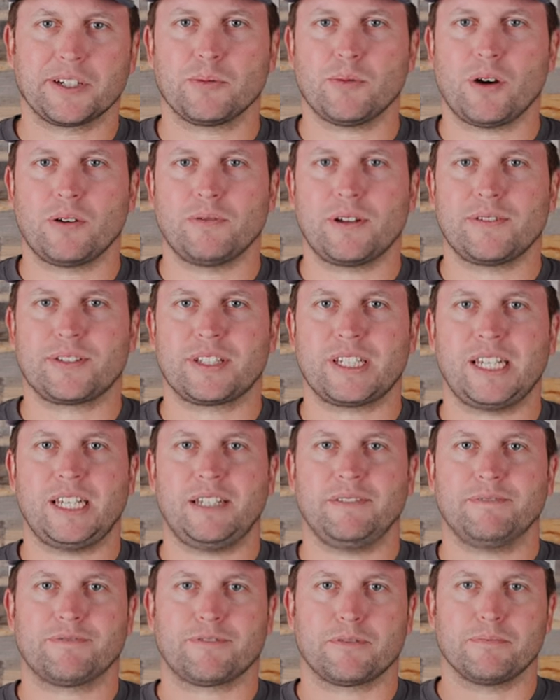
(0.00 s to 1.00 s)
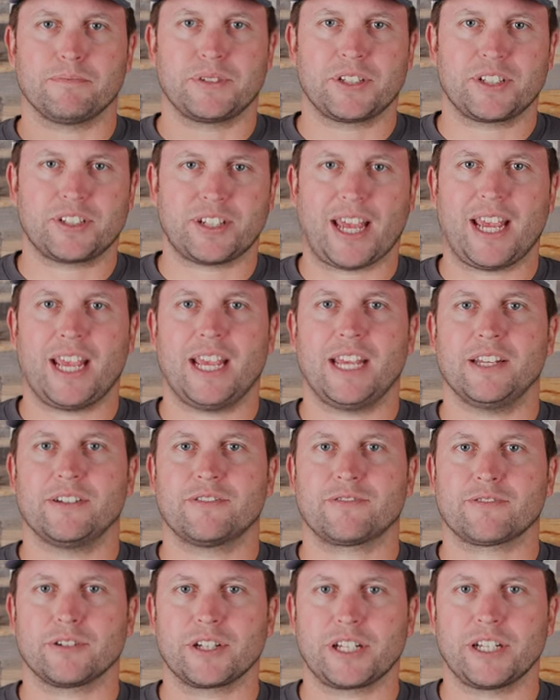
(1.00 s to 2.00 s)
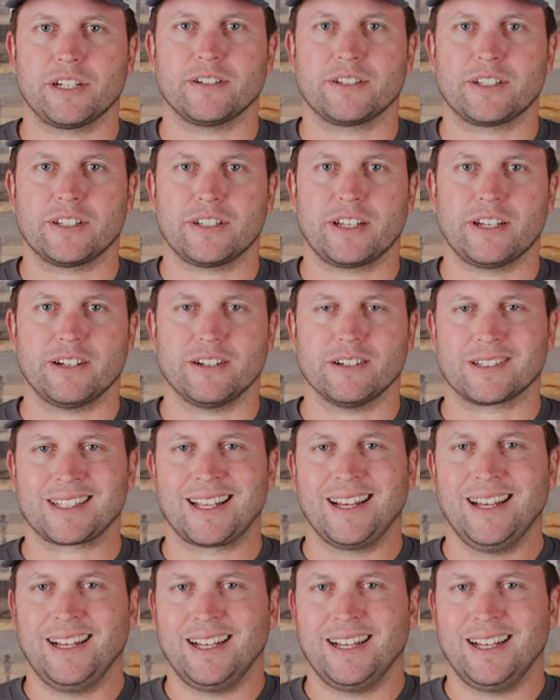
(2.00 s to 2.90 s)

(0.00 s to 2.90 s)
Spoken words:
to what we've seen from Sage for years and years.